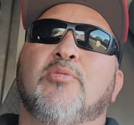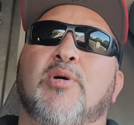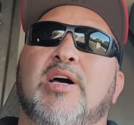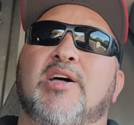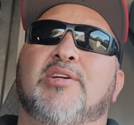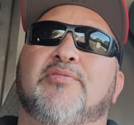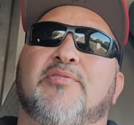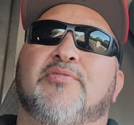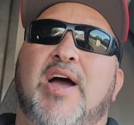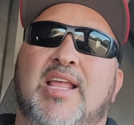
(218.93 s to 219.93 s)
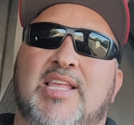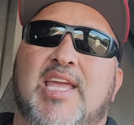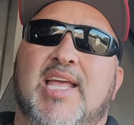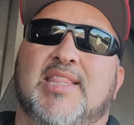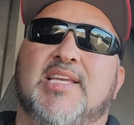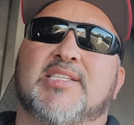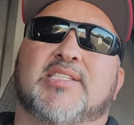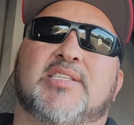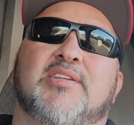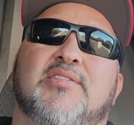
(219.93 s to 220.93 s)
will finally get
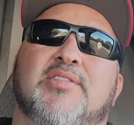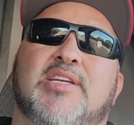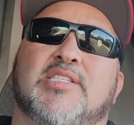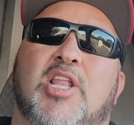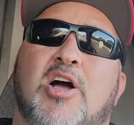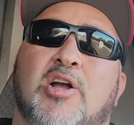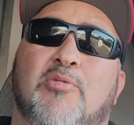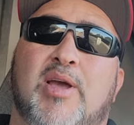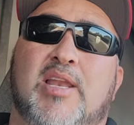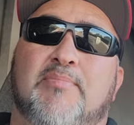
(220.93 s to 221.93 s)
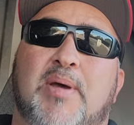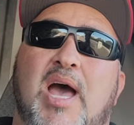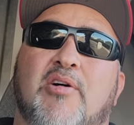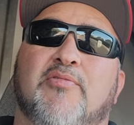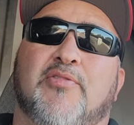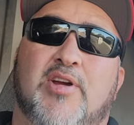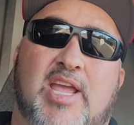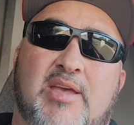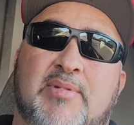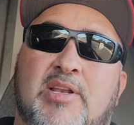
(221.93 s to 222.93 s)
this long-awaited bout for
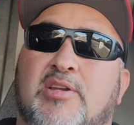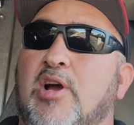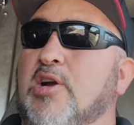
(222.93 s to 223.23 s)
him and